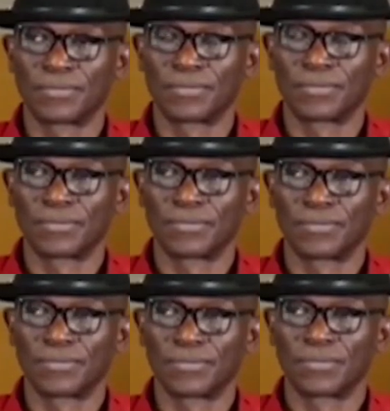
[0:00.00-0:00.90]

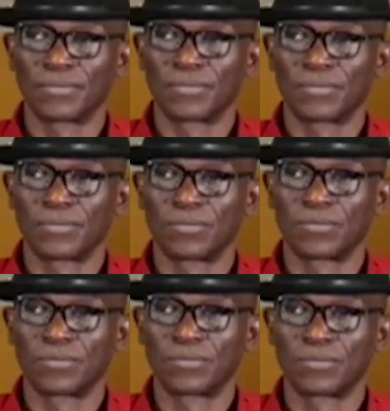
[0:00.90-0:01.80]

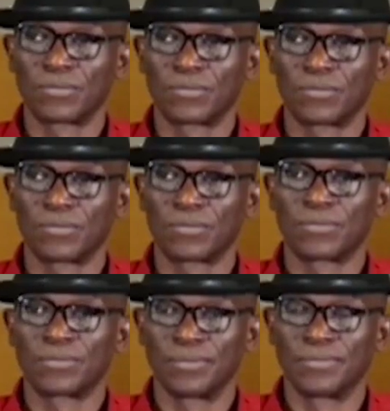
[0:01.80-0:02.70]

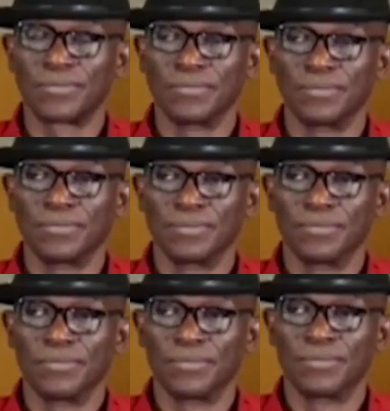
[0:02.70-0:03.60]

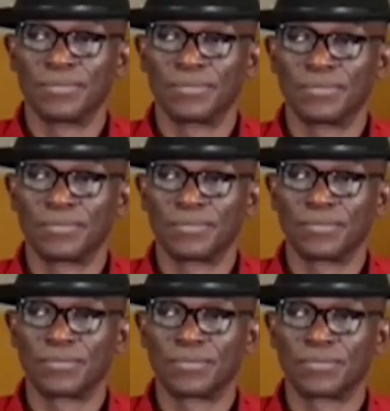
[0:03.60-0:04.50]

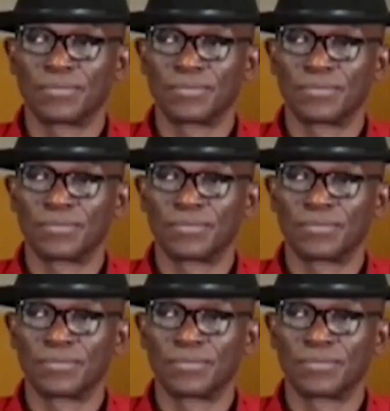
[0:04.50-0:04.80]
(not speaking)